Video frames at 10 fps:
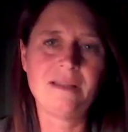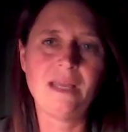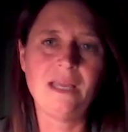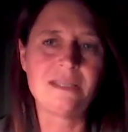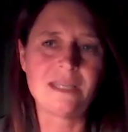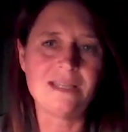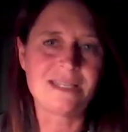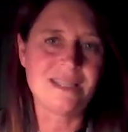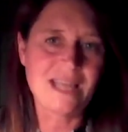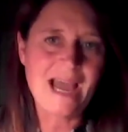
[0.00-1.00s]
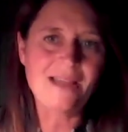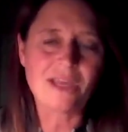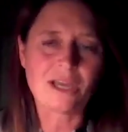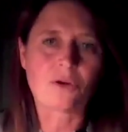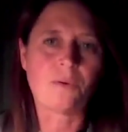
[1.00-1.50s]
it's
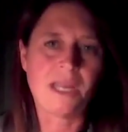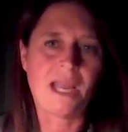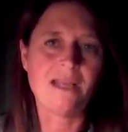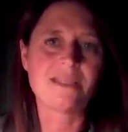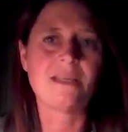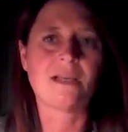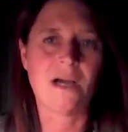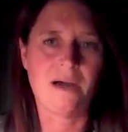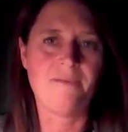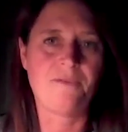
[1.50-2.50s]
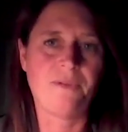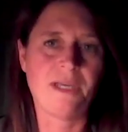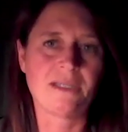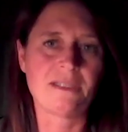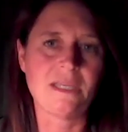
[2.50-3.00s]
that creates the
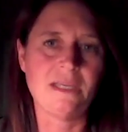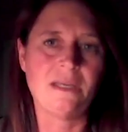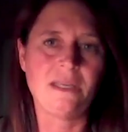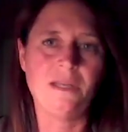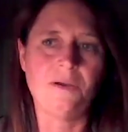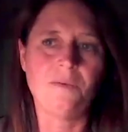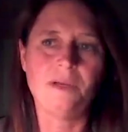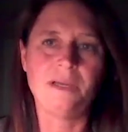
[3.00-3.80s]
conflict. Yeah,